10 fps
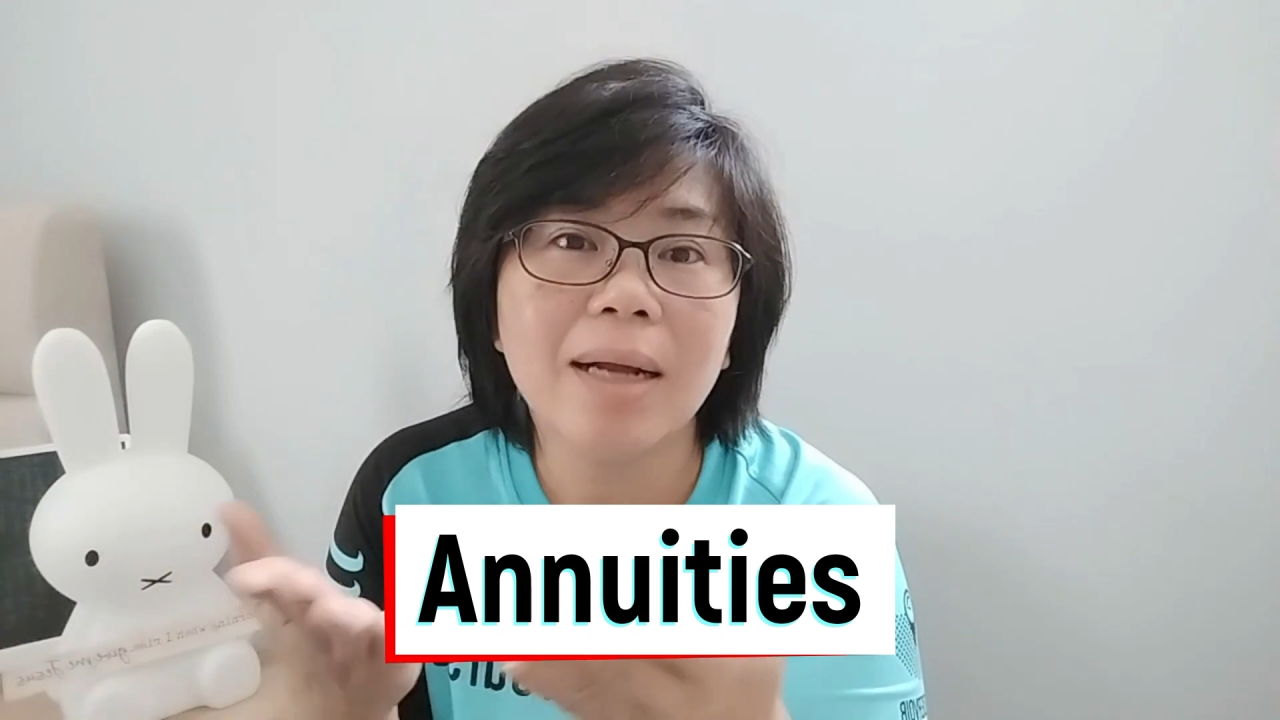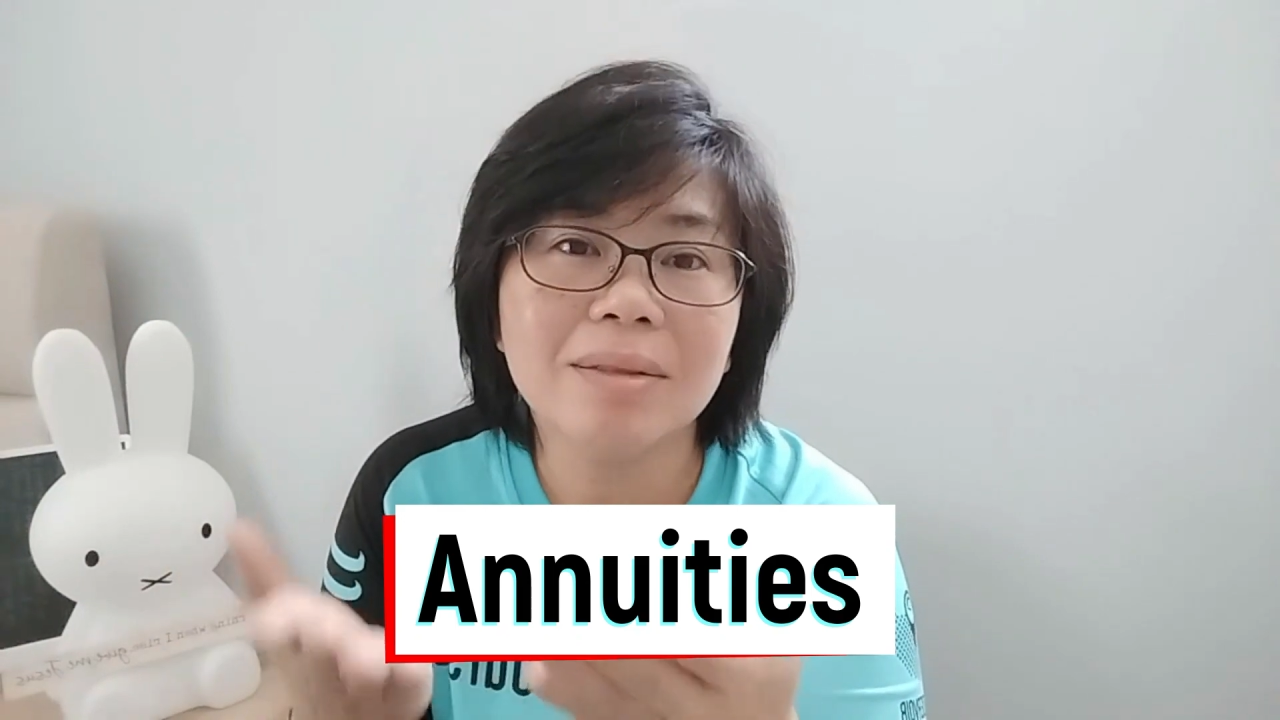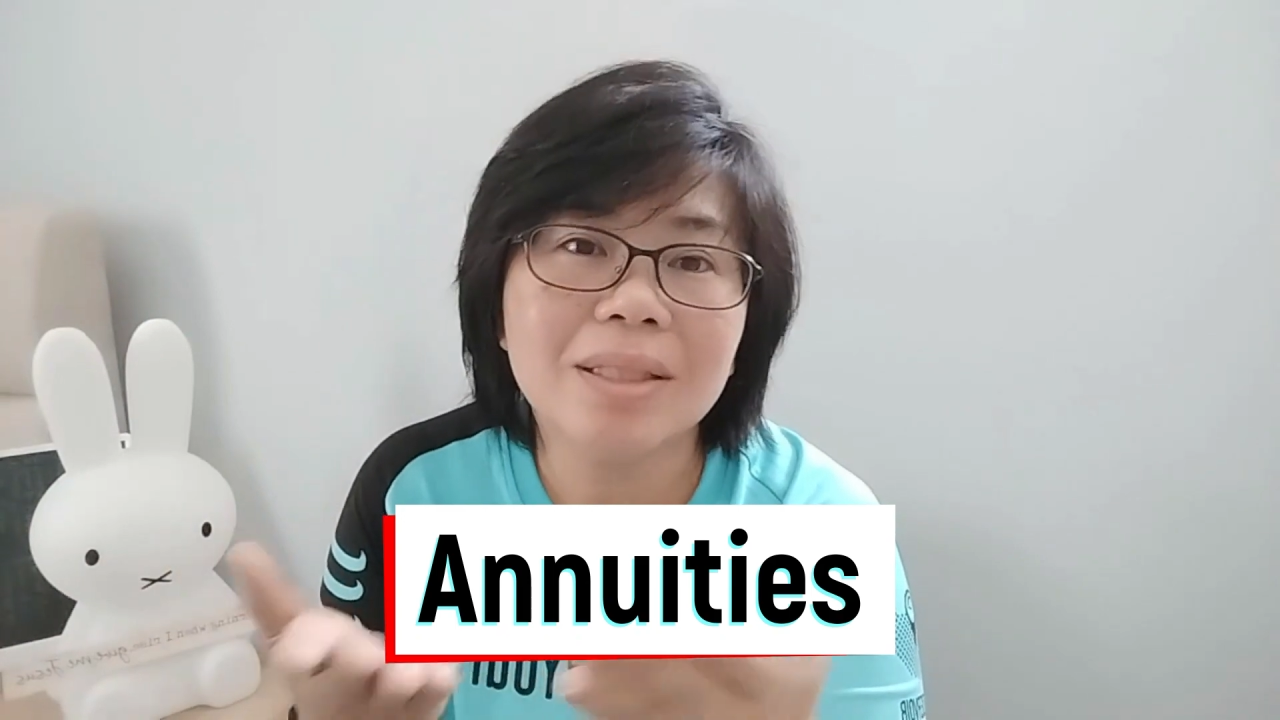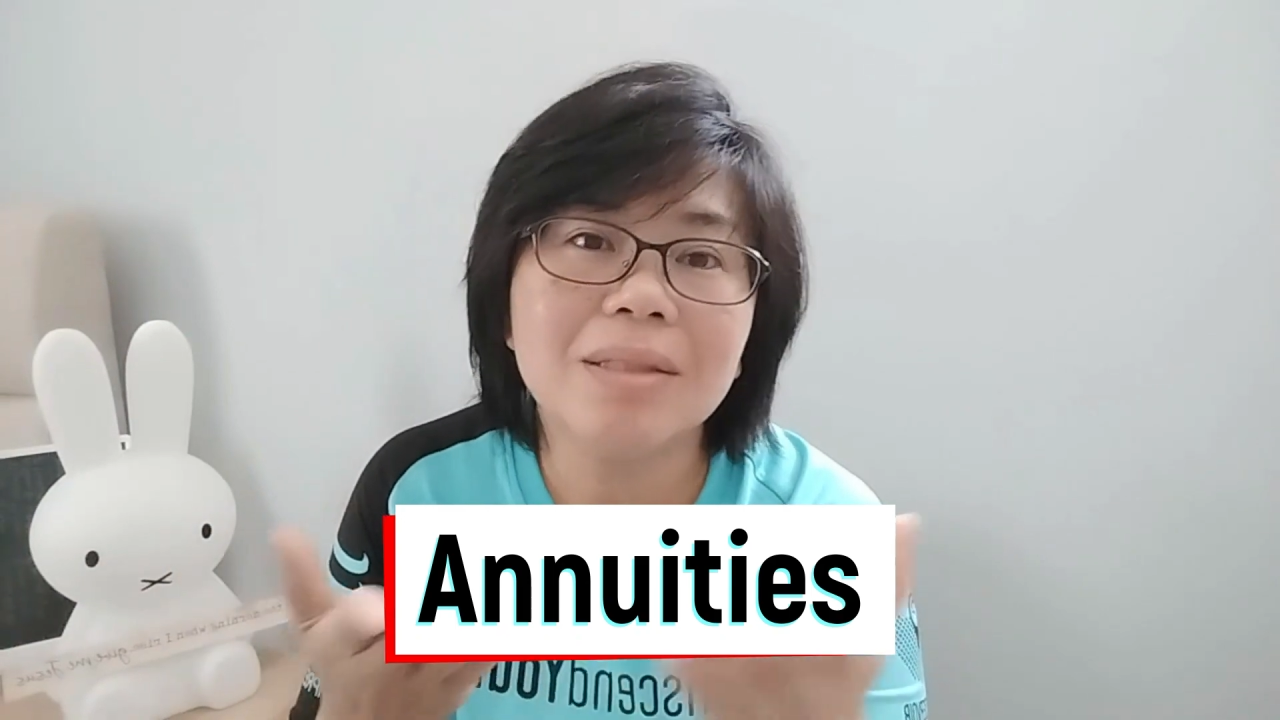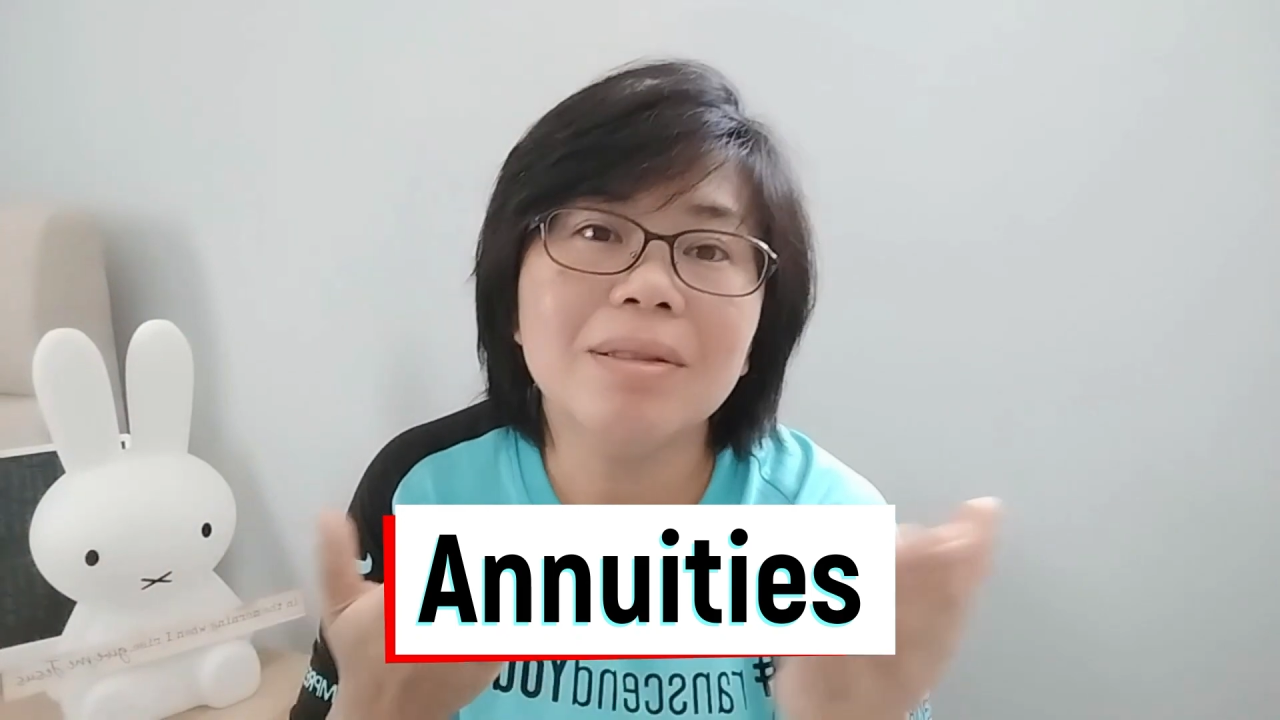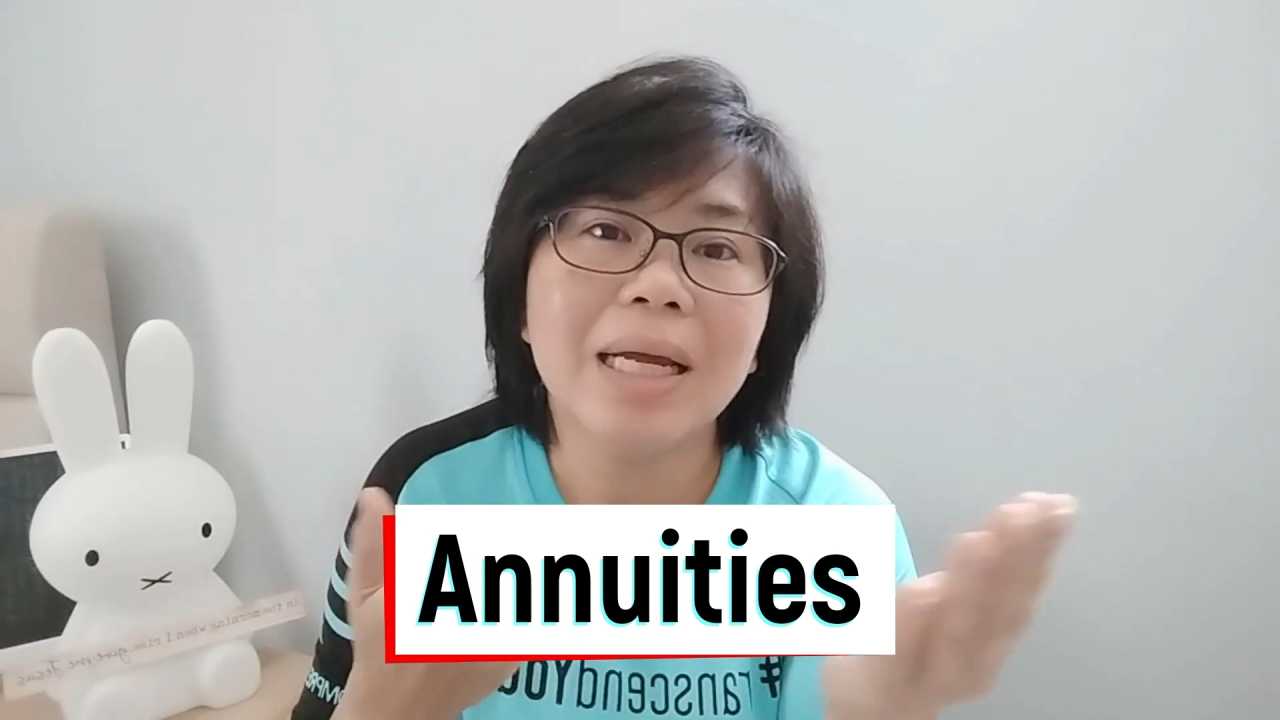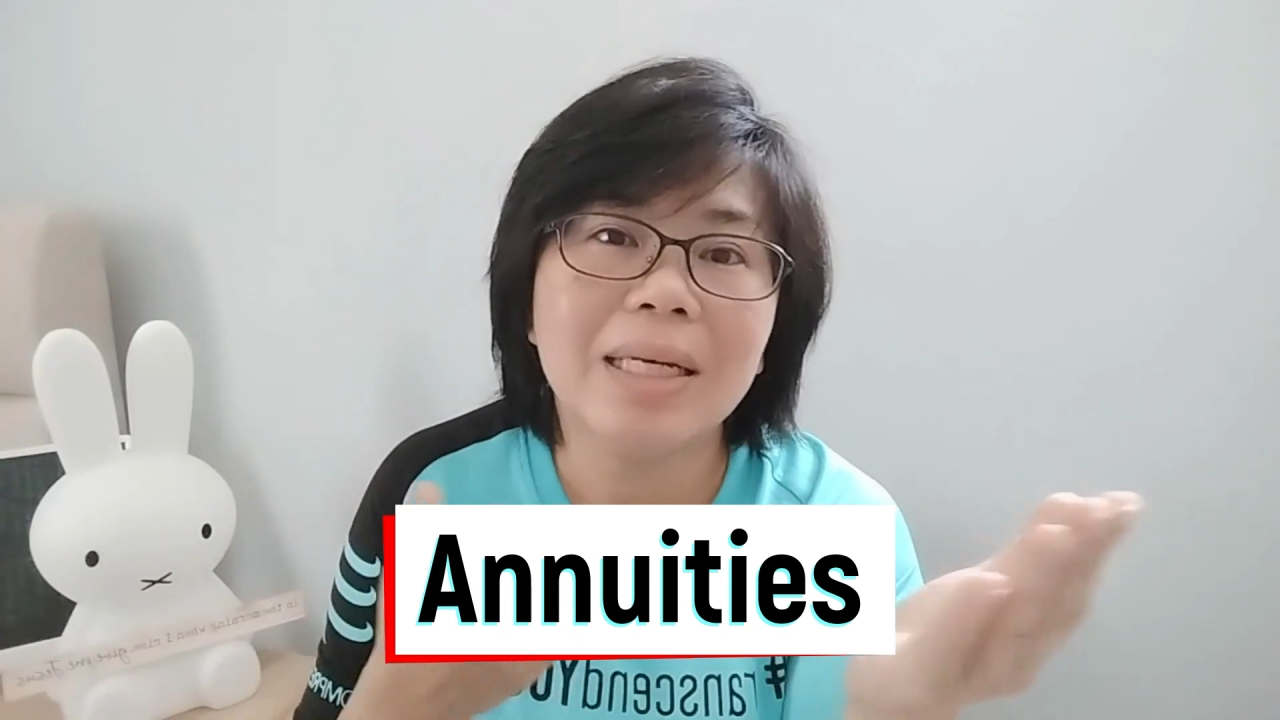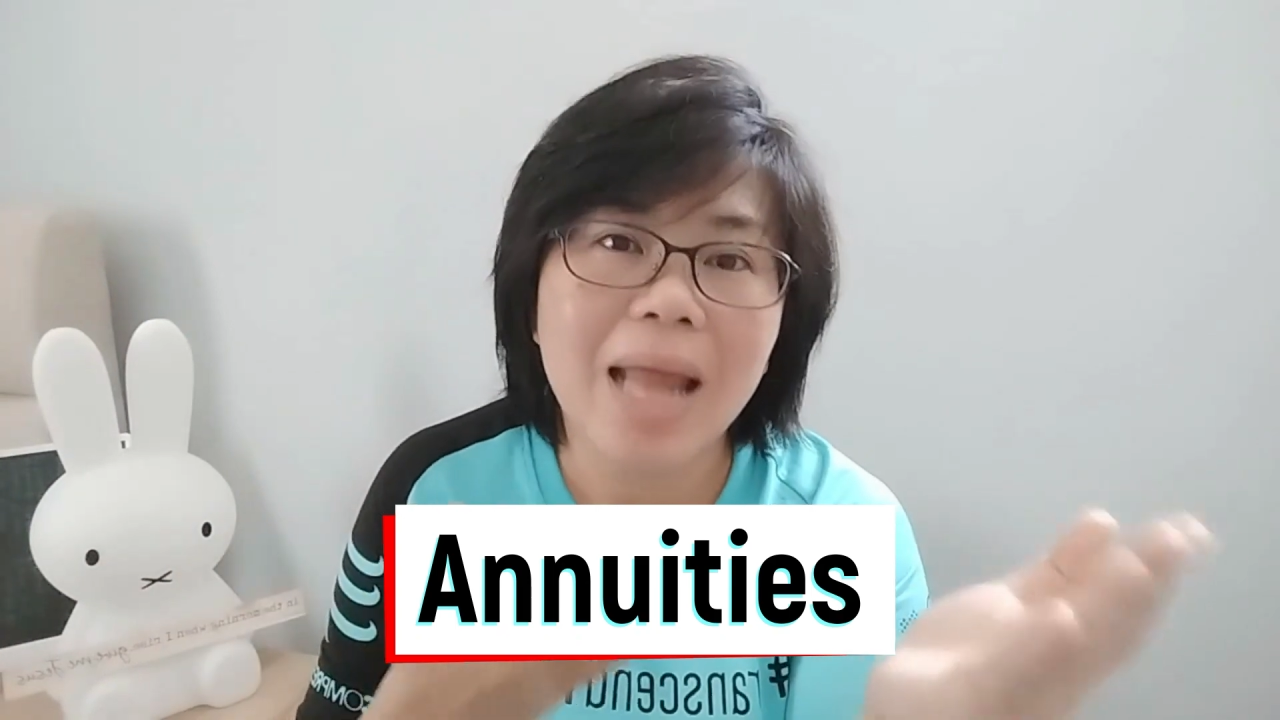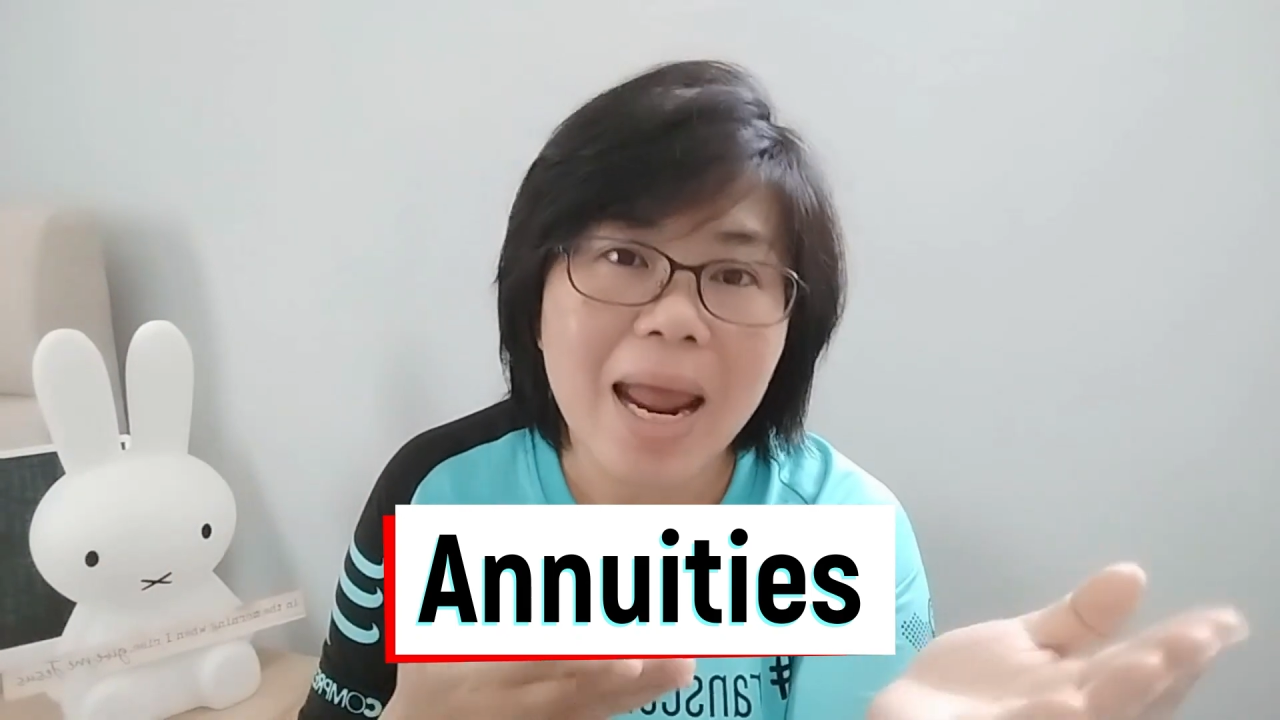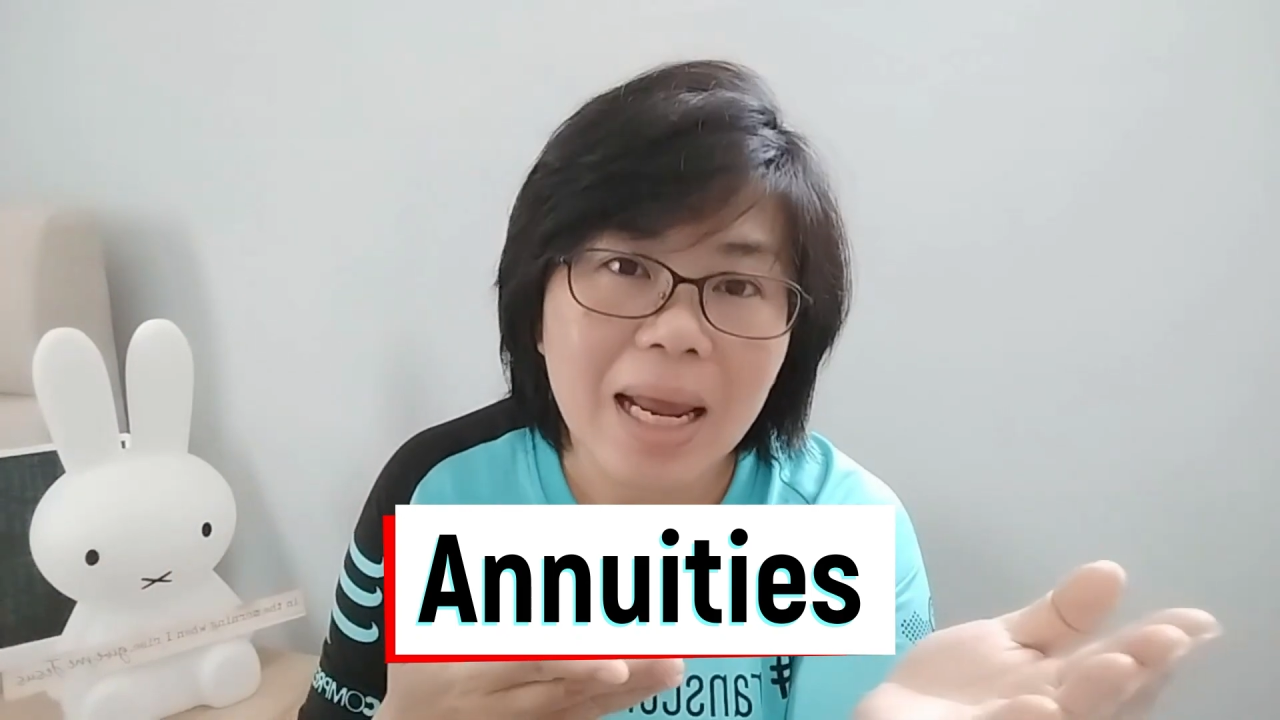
until an